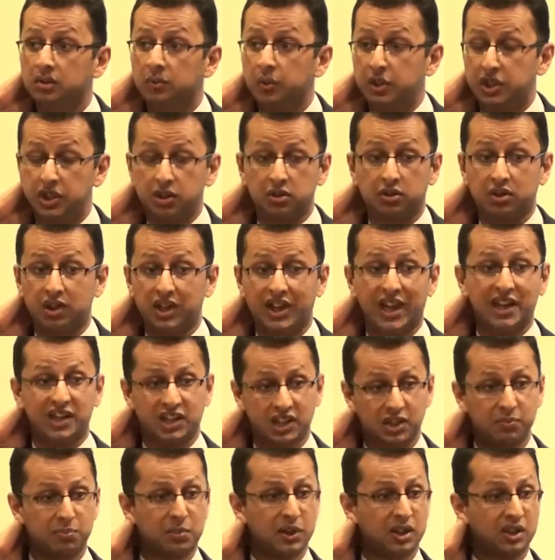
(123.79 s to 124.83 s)
which you can get
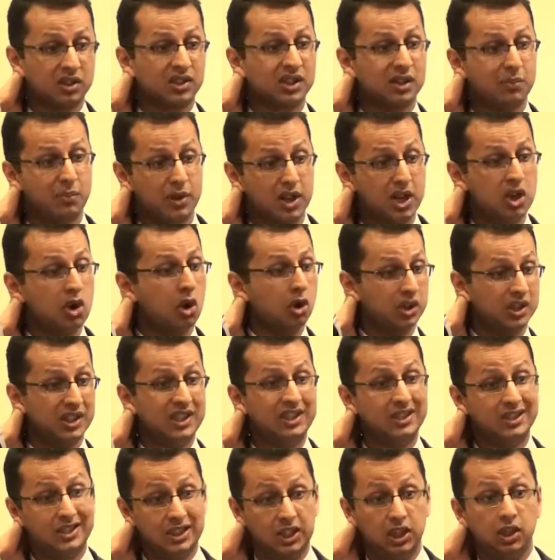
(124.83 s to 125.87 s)
just because someone knocks
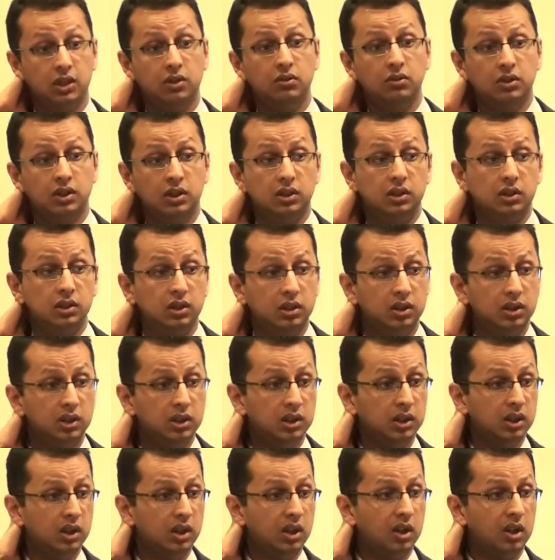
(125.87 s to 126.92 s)
into you,
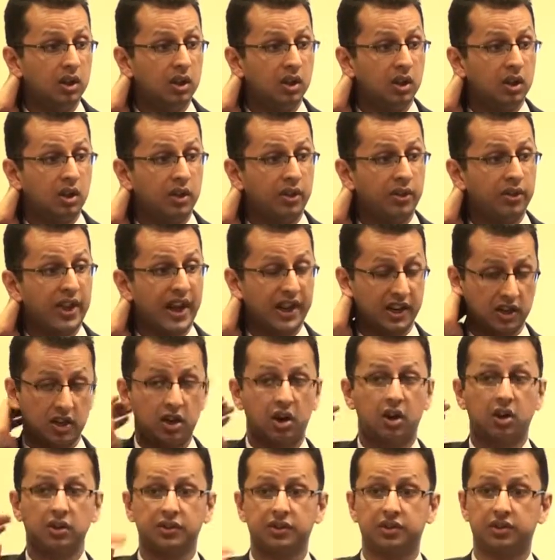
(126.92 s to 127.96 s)
that
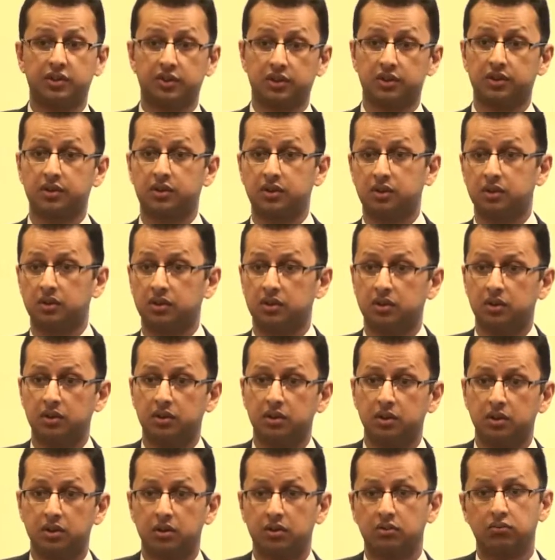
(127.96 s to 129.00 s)
costs
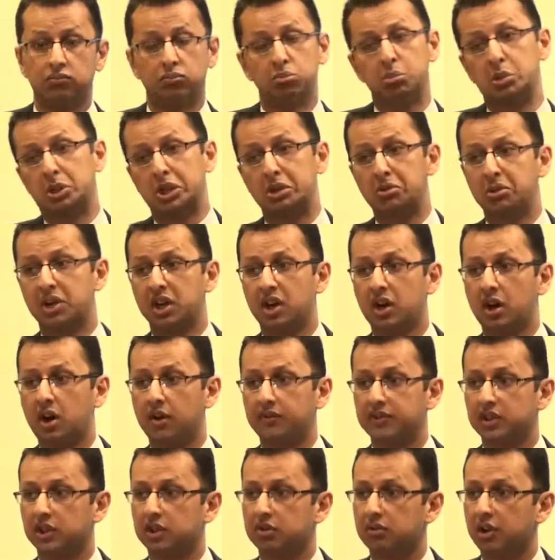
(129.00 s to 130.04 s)

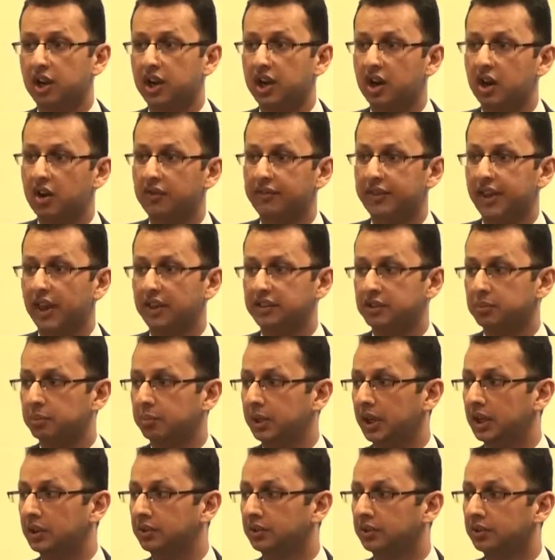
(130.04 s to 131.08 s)
£2,500 to
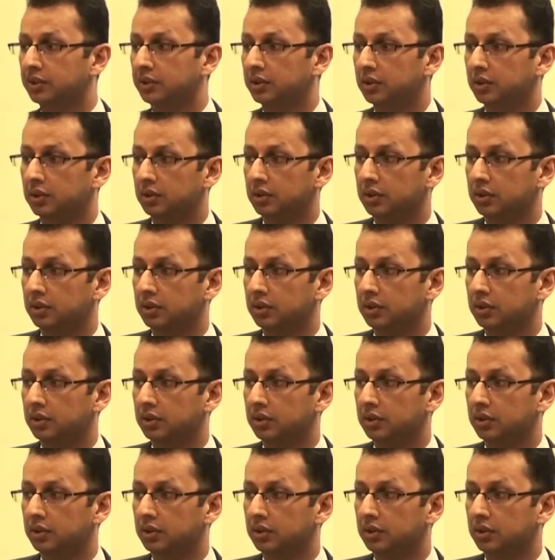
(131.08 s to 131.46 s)
£3,500.